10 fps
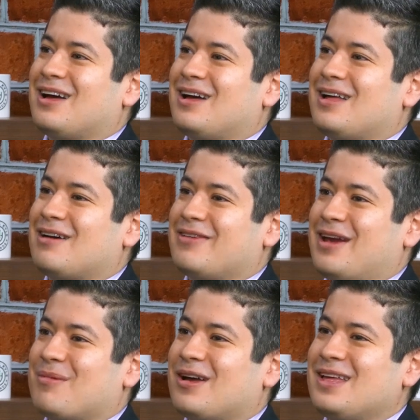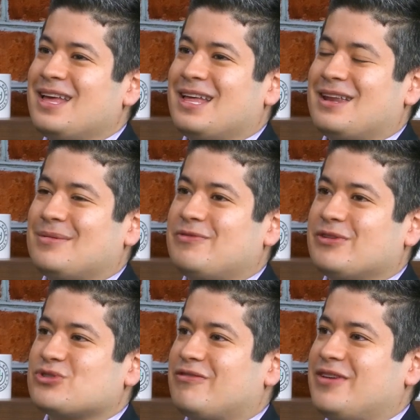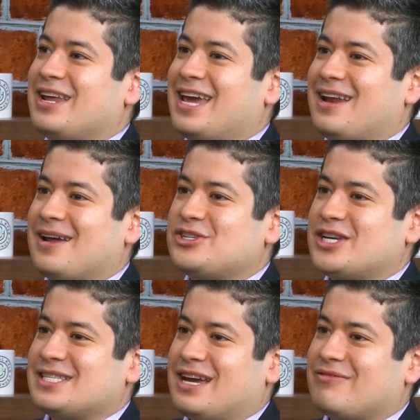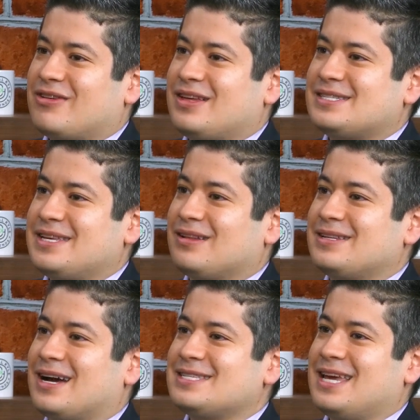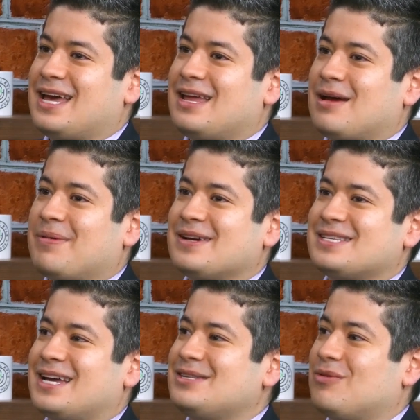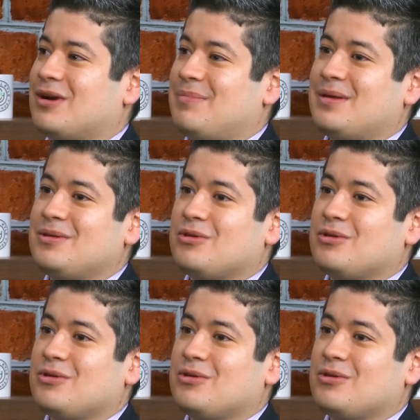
off camera, that I feel sort of vindicated not chasing after the Steele dossier, not because I don't want to be